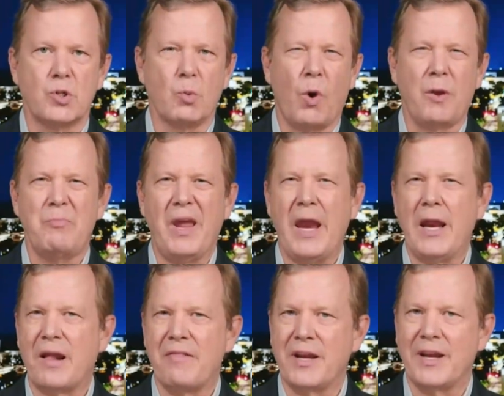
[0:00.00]
One paid,
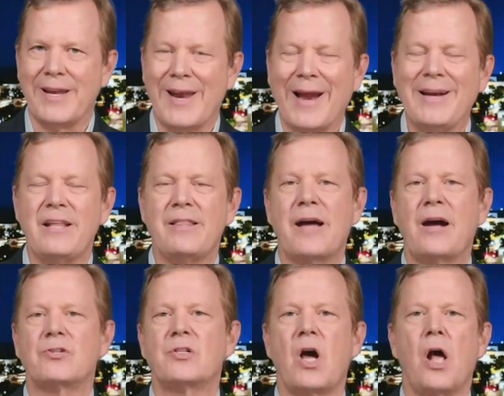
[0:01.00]
I think,
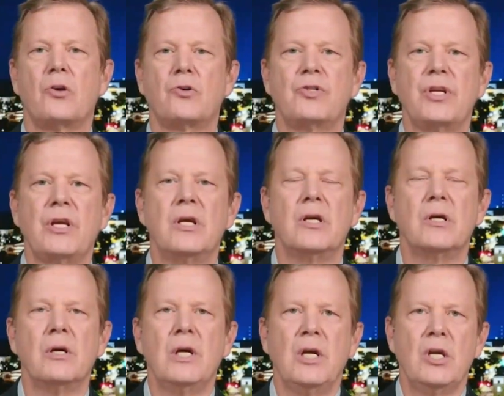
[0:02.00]
$90,000 a year.